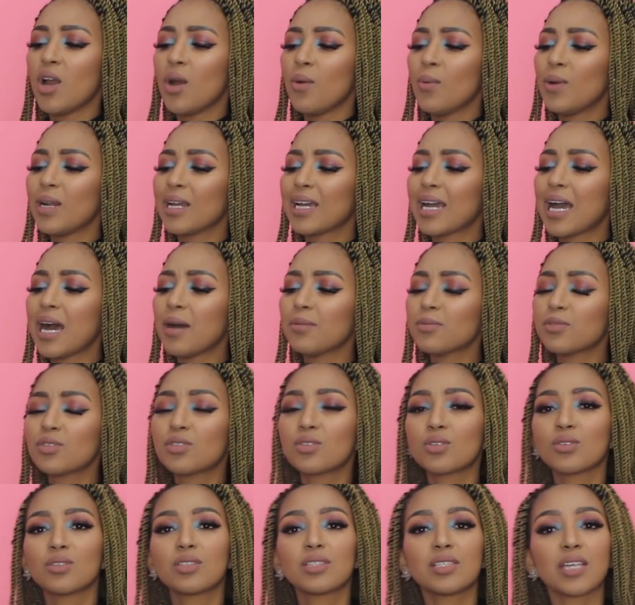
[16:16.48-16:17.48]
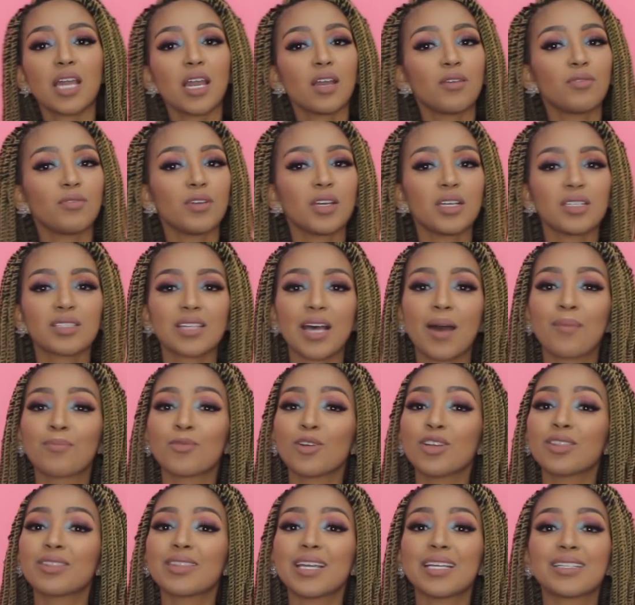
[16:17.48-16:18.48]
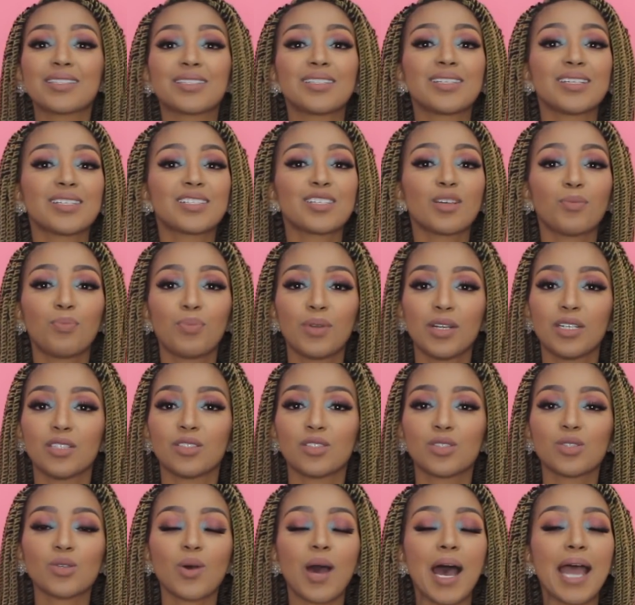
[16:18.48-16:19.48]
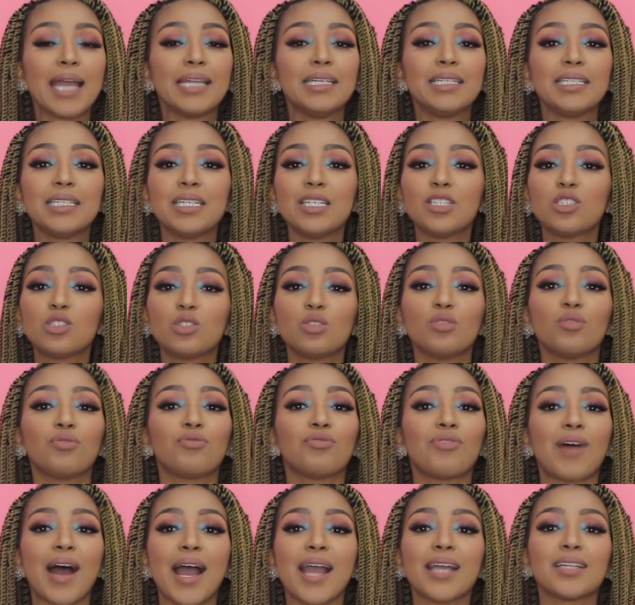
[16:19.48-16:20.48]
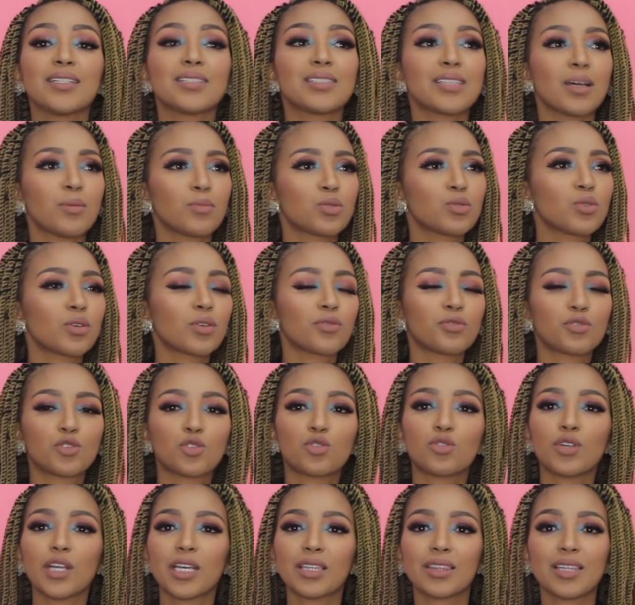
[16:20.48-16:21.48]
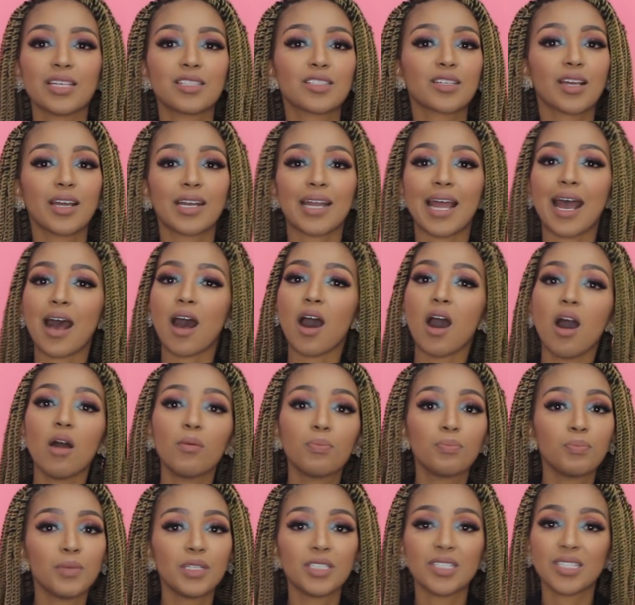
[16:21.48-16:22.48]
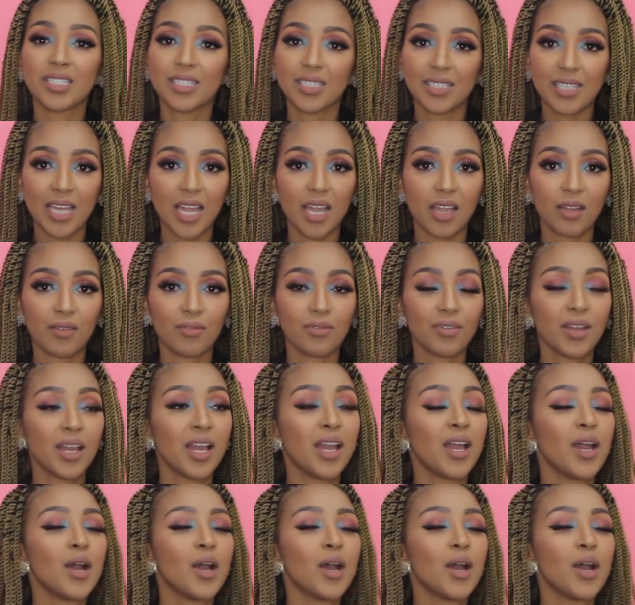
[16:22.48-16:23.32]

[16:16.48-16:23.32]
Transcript: when it comes to savings, I'm not that disciplined. So I need to find some sort of trick that's gonna help me to save.